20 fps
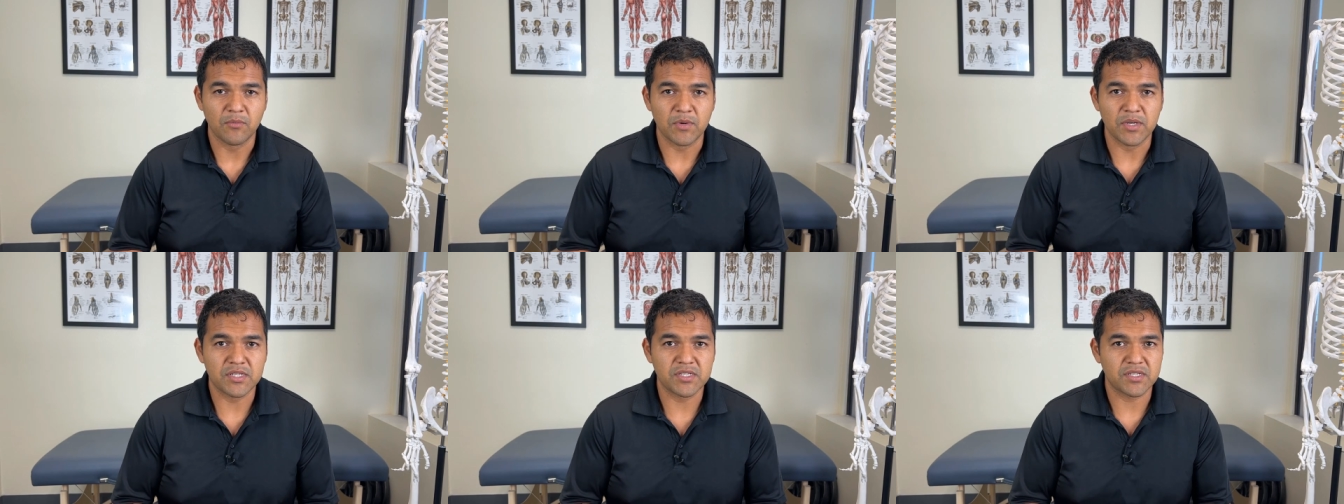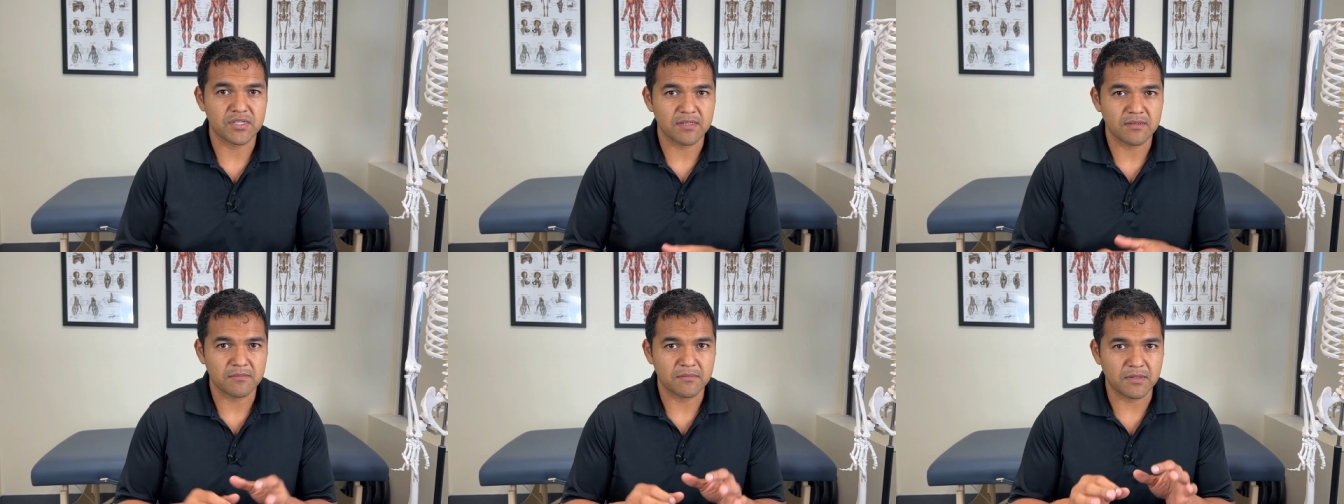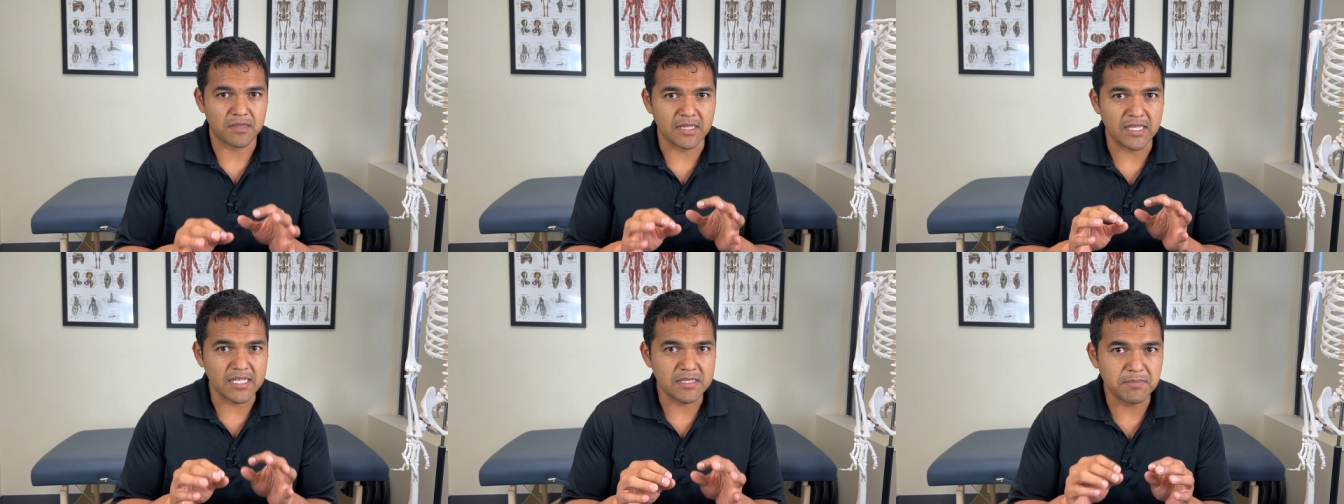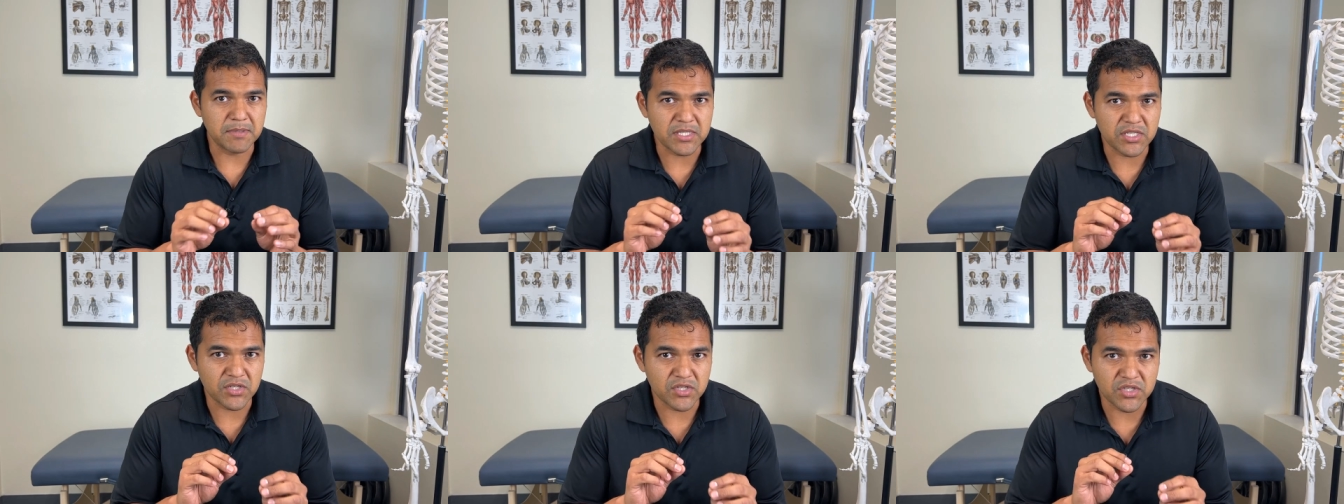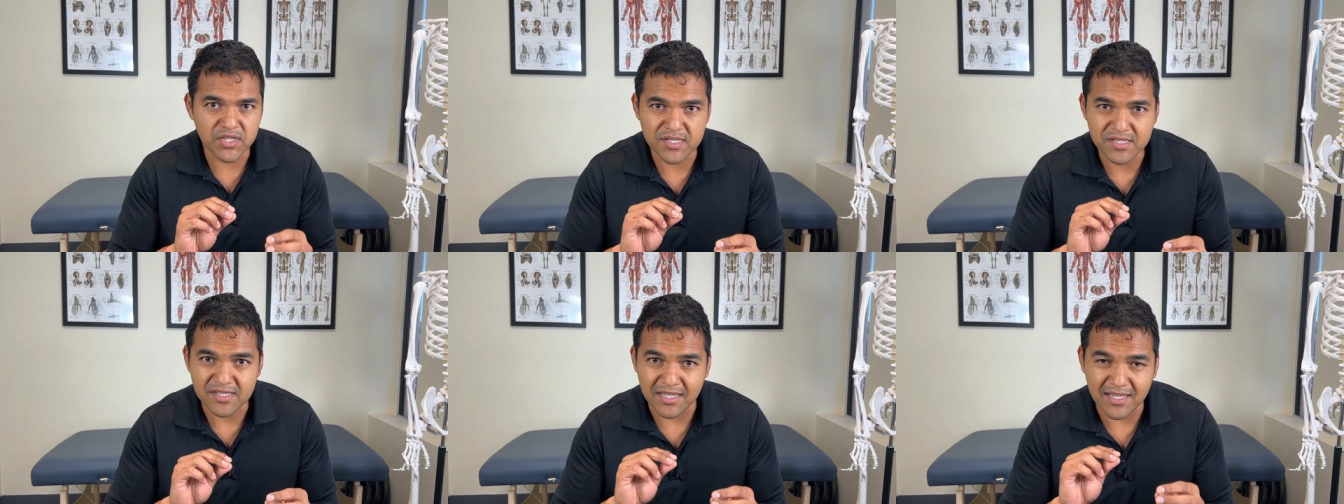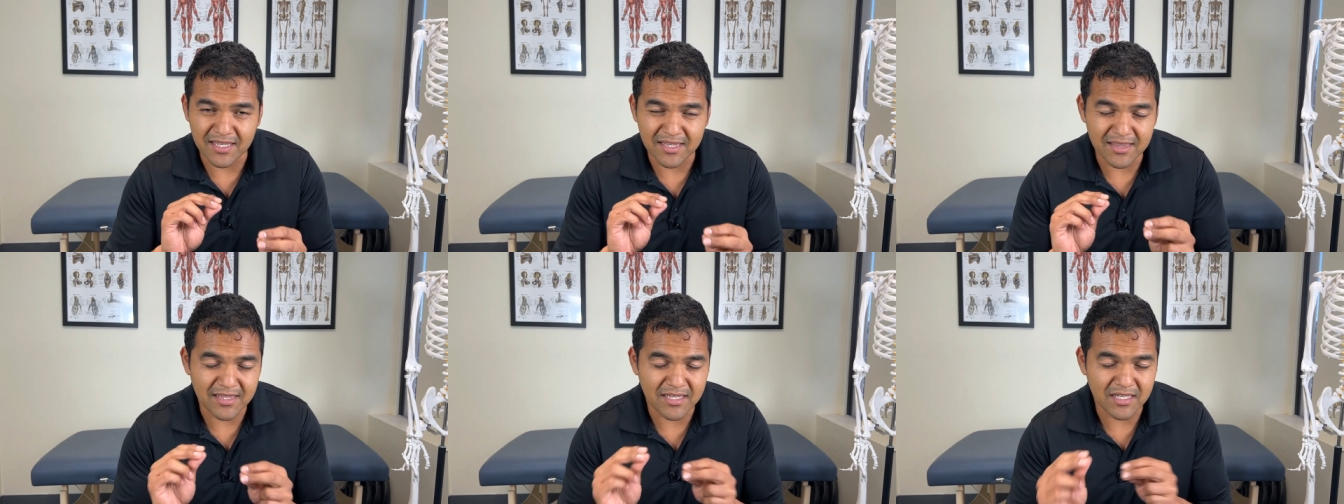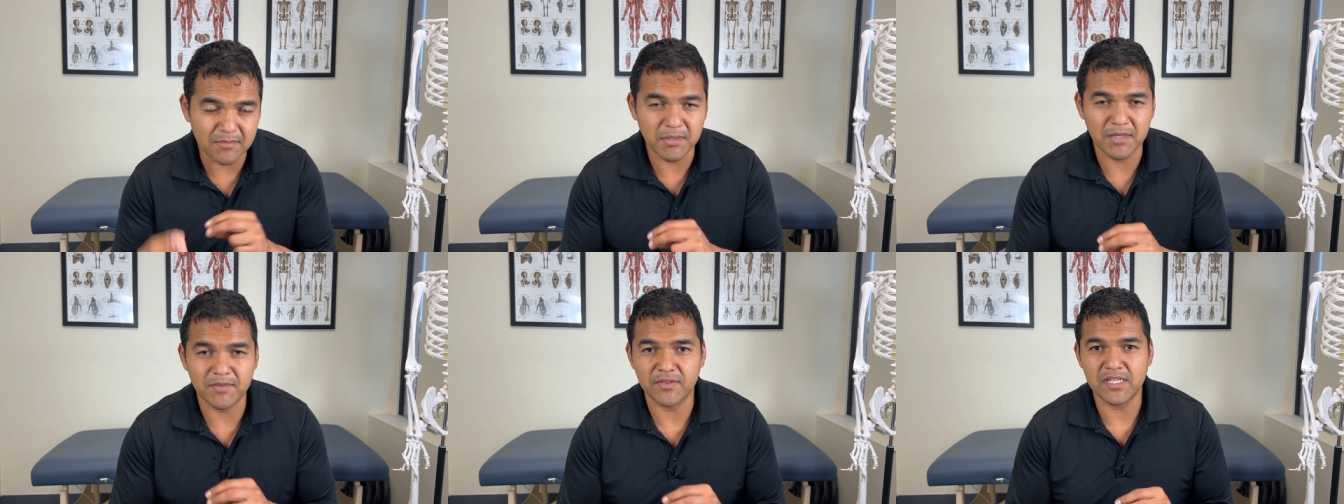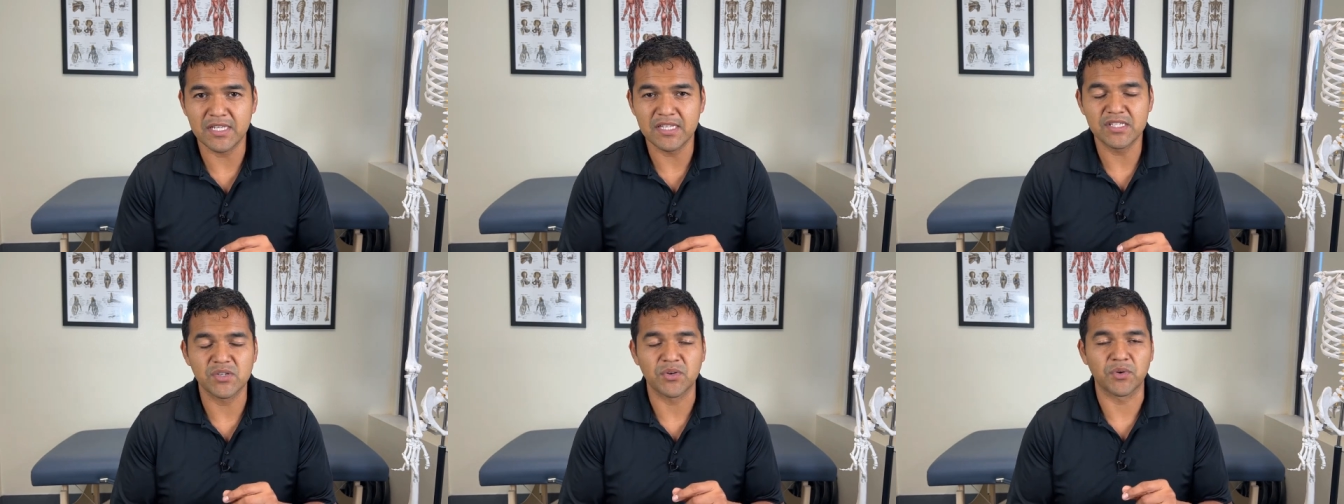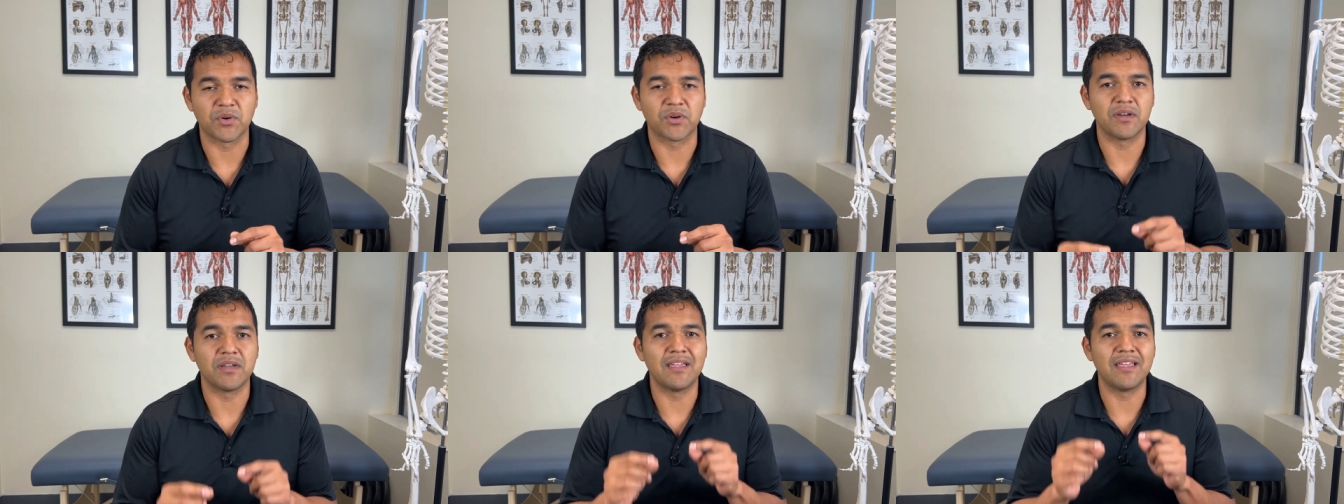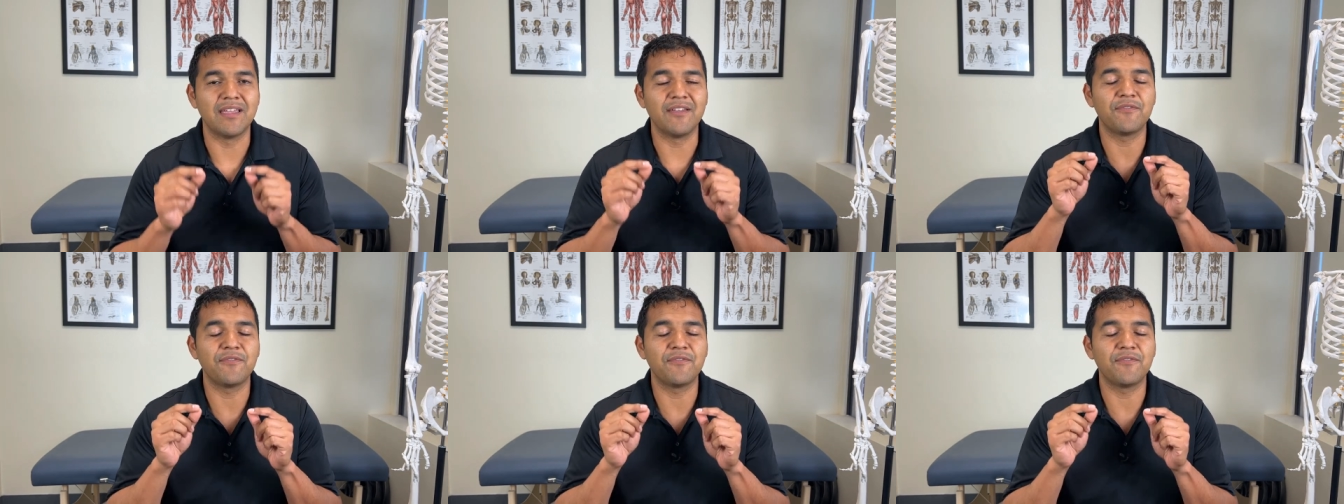which leads me to just a little bit of a detour.